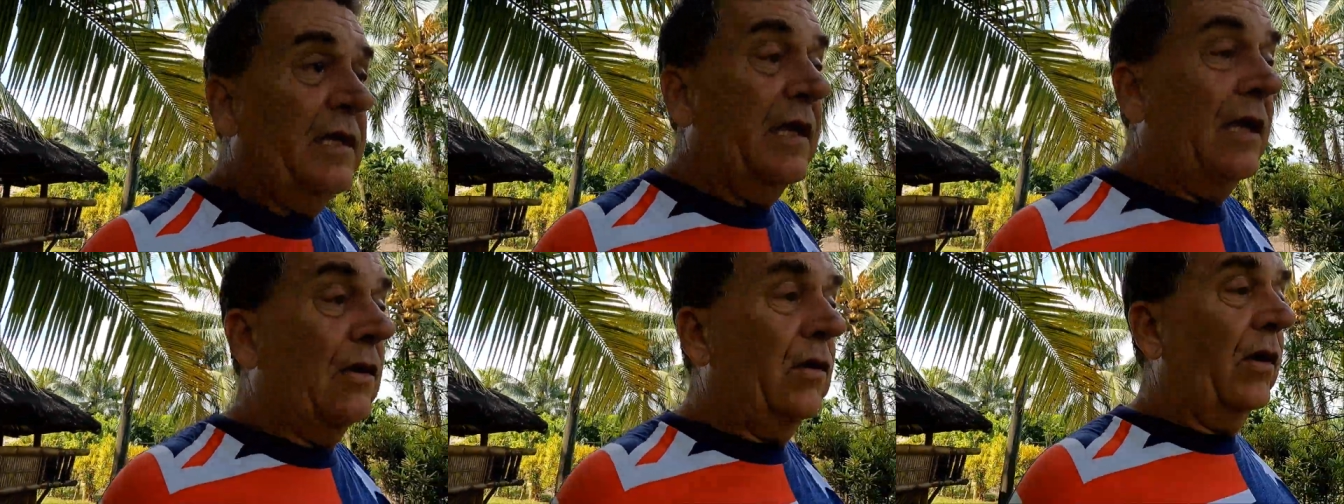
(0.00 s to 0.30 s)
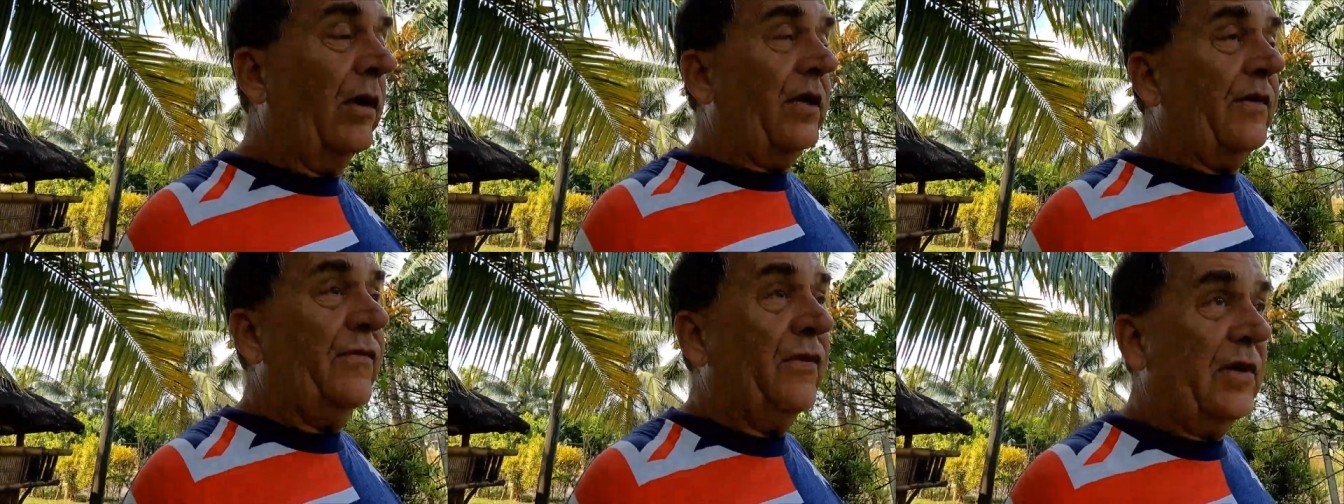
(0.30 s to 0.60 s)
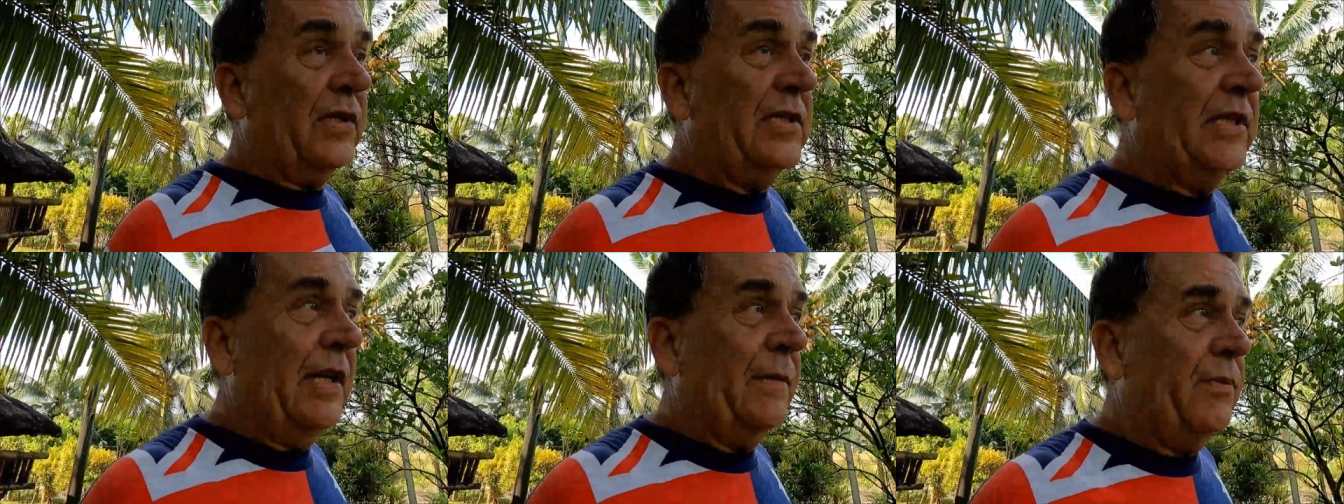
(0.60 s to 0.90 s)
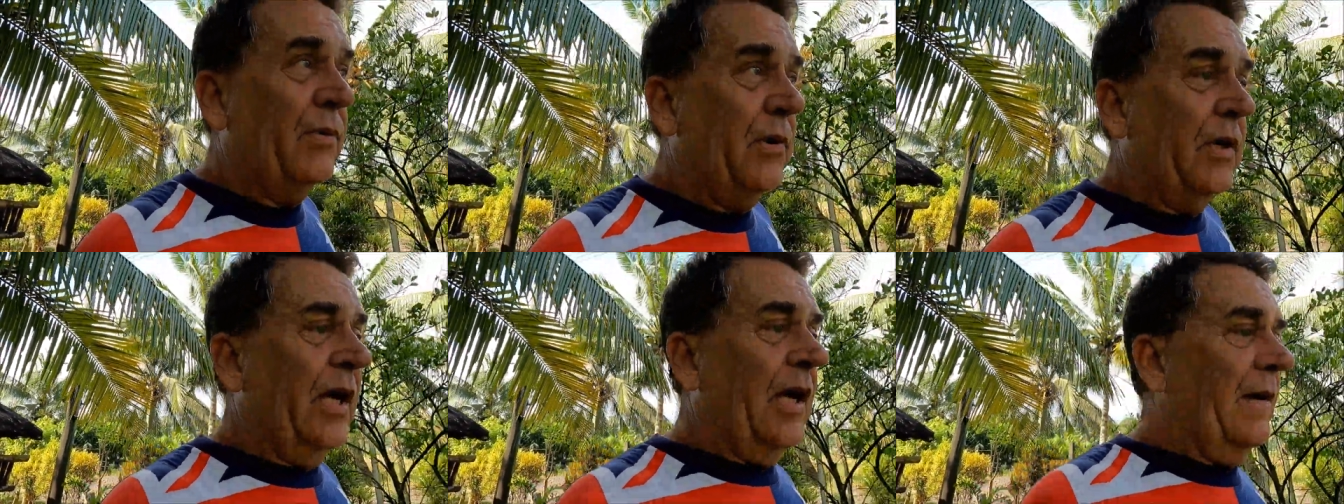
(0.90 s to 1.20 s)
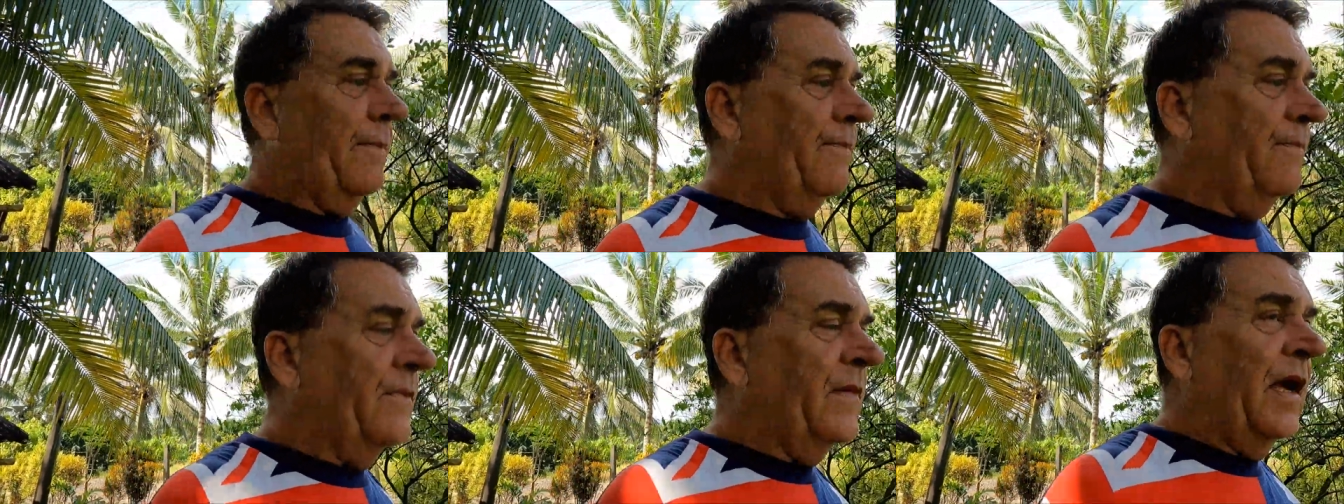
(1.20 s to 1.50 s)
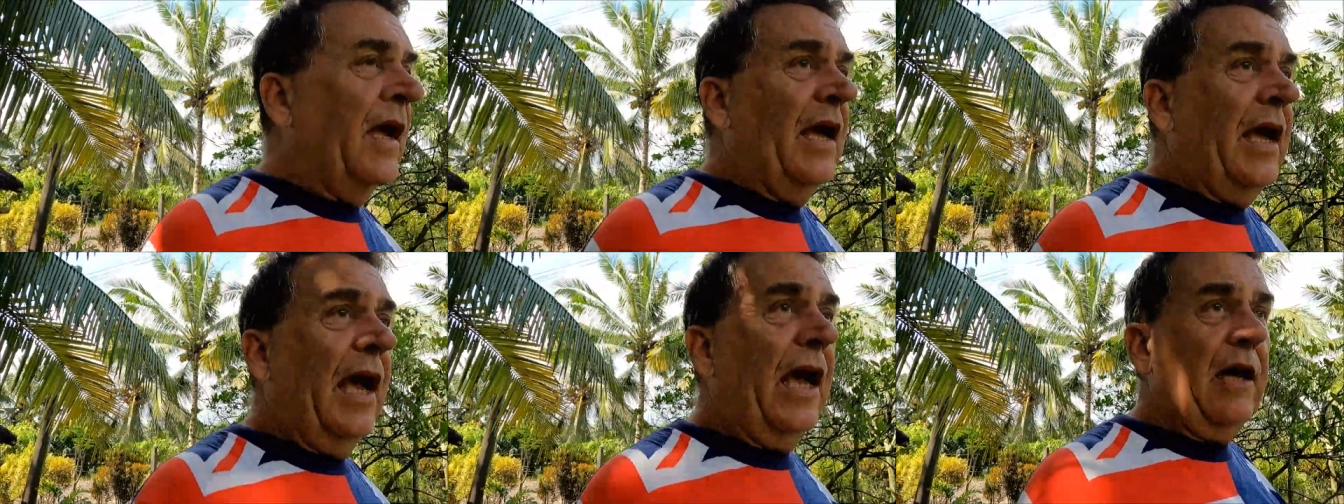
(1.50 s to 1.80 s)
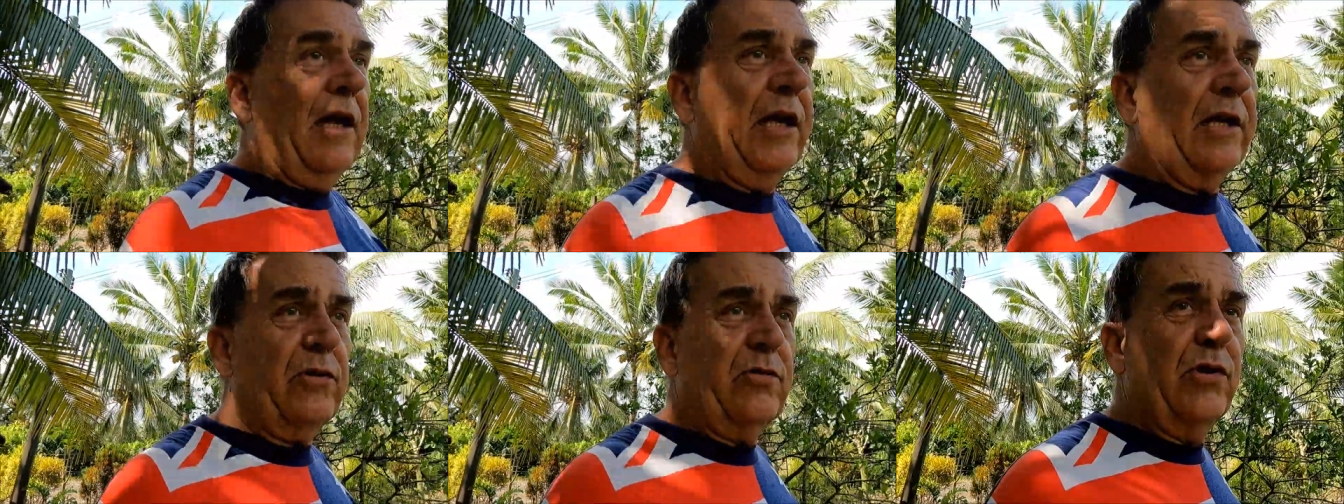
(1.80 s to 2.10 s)
You know, like, for example, our
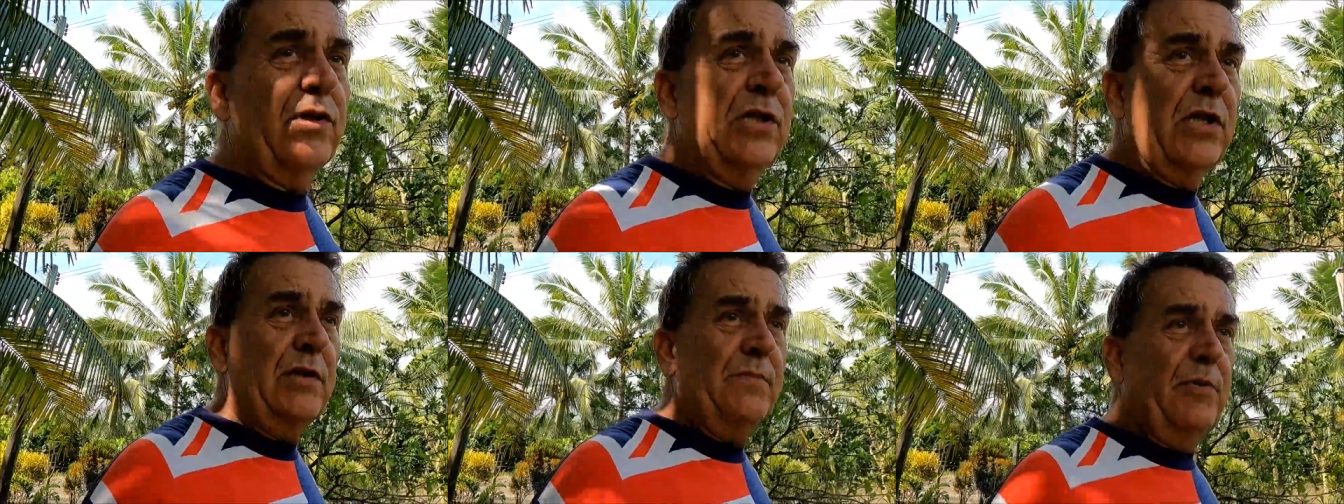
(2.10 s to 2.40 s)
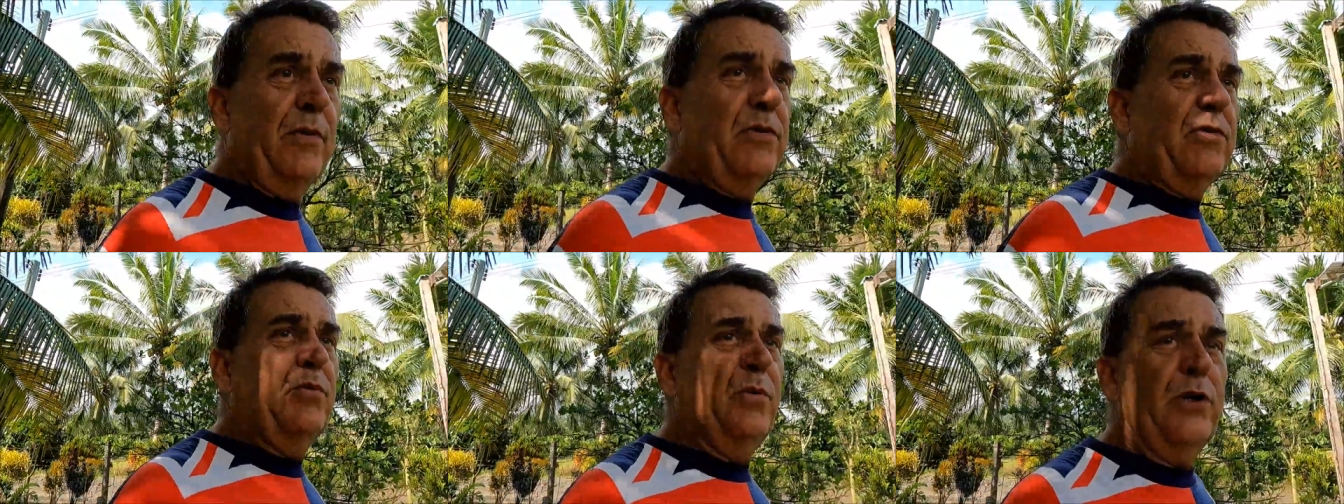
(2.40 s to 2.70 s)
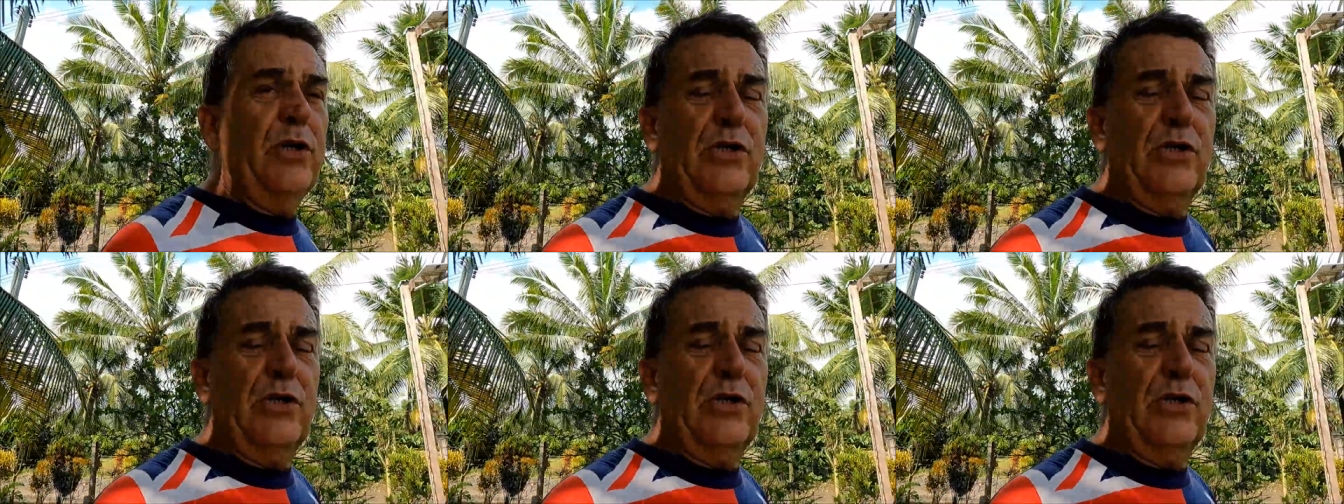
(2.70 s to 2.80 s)
electricity bills,